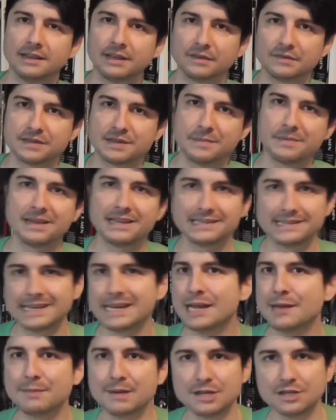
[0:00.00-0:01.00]
like, if something is
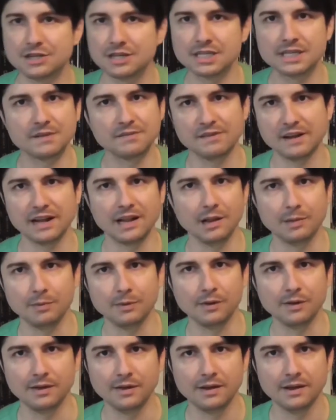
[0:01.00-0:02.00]
an image, it's
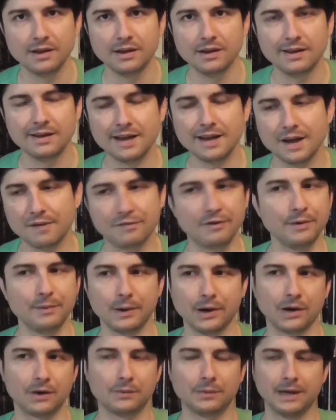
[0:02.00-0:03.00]
available
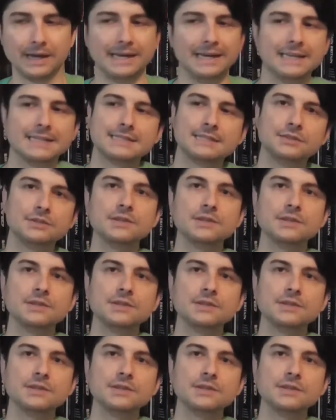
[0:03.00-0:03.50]
everywhere, right?